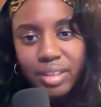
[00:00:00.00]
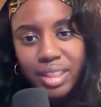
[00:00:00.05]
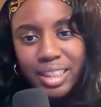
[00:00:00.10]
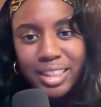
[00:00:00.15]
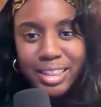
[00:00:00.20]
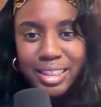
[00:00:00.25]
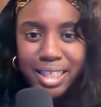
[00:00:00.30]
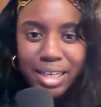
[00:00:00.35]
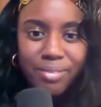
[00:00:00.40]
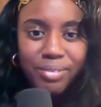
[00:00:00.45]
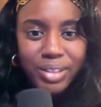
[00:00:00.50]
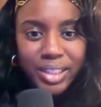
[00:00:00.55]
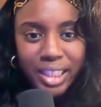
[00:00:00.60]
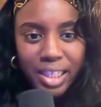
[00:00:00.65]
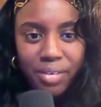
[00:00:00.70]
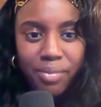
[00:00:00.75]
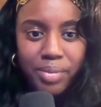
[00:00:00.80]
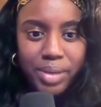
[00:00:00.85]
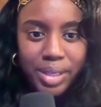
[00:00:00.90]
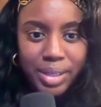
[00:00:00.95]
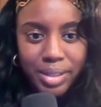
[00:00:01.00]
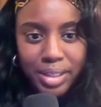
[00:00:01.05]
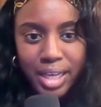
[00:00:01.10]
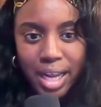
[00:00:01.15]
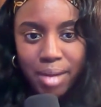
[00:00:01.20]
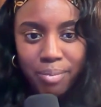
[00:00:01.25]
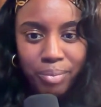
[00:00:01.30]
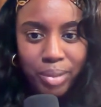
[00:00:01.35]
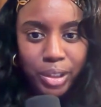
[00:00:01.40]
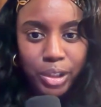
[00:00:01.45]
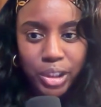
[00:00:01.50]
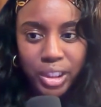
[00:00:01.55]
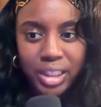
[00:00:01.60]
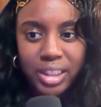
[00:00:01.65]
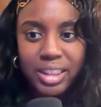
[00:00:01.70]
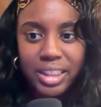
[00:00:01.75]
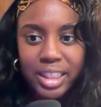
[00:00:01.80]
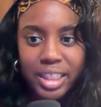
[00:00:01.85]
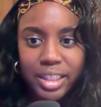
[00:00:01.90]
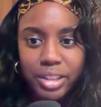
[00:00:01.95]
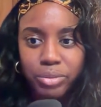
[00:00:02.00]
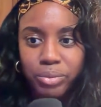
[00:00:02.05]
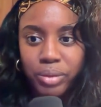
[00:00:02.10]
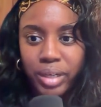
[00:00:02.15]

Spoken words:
it's not really giving me that much insights,